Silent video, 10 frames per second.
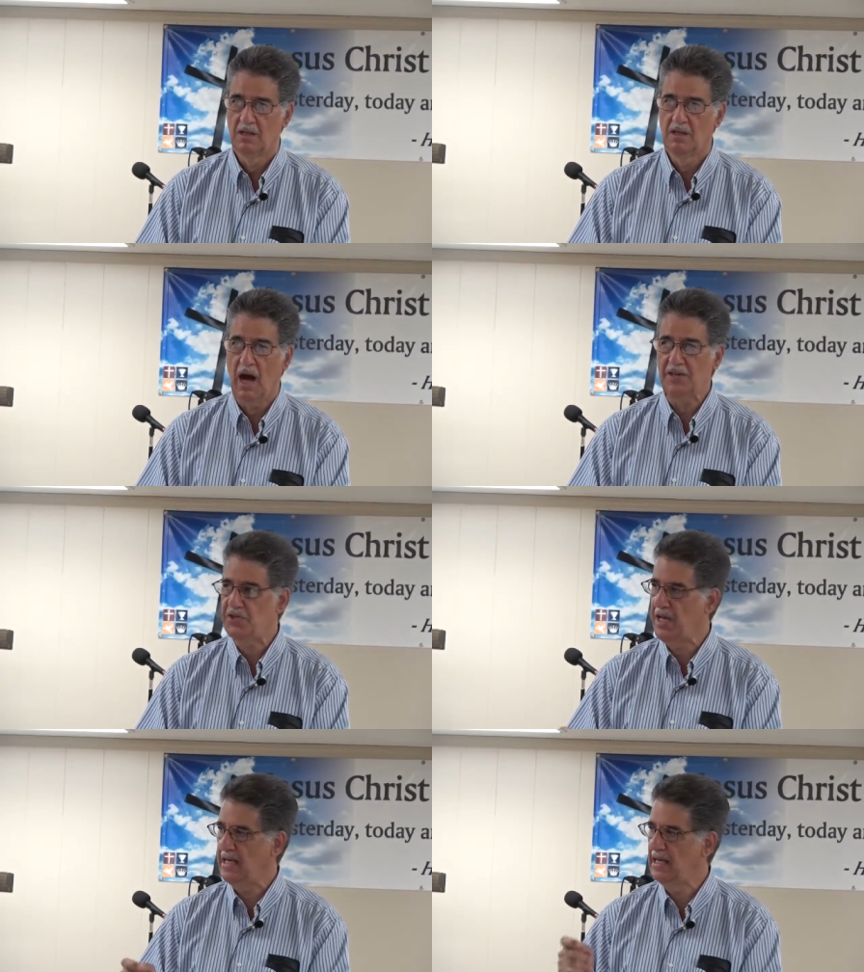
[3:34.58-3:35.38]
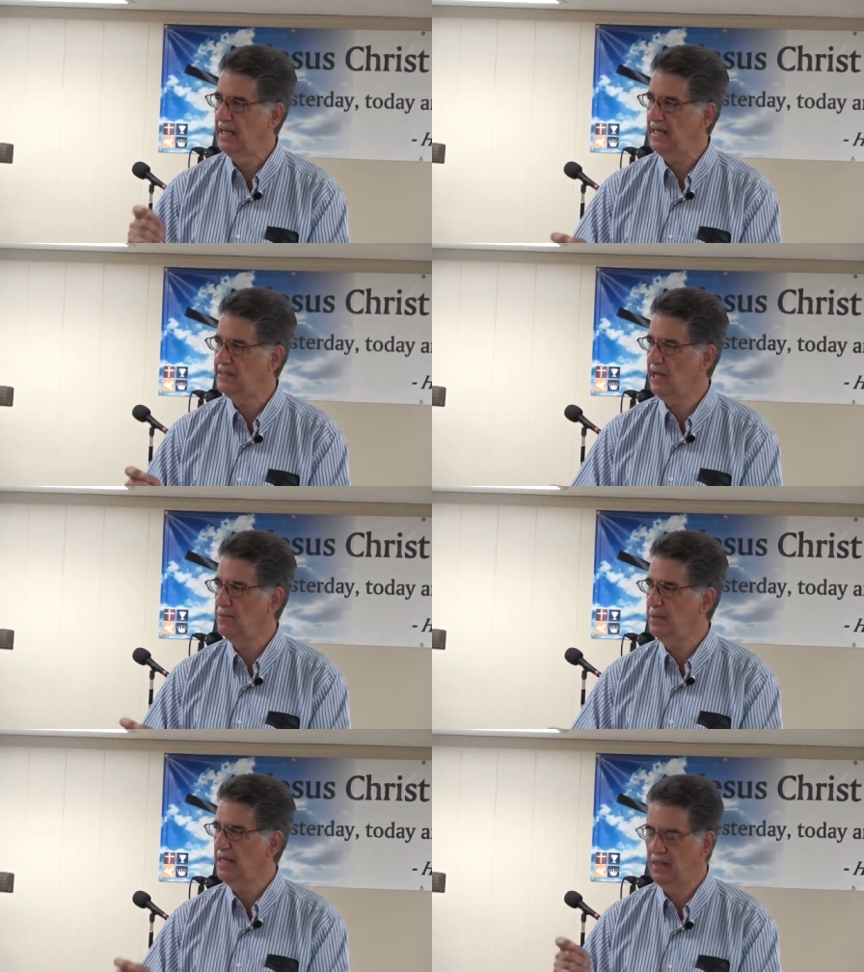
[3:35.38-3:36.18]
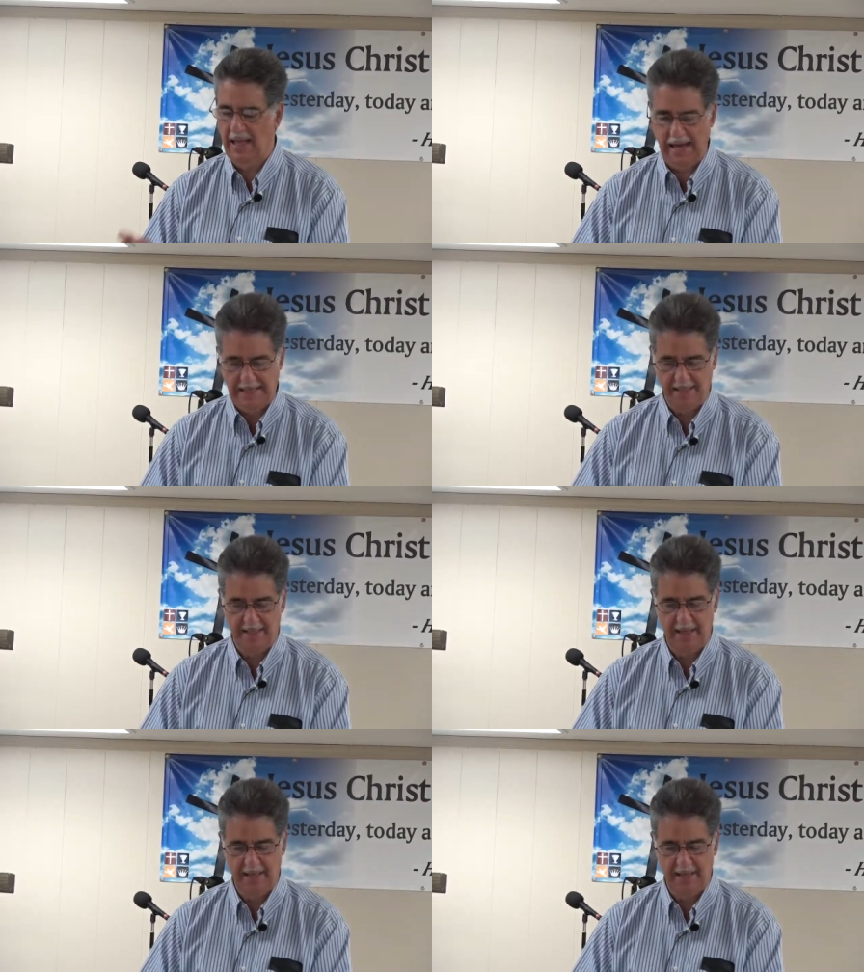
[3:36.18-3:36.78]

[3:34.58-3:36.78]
God said, let there be light.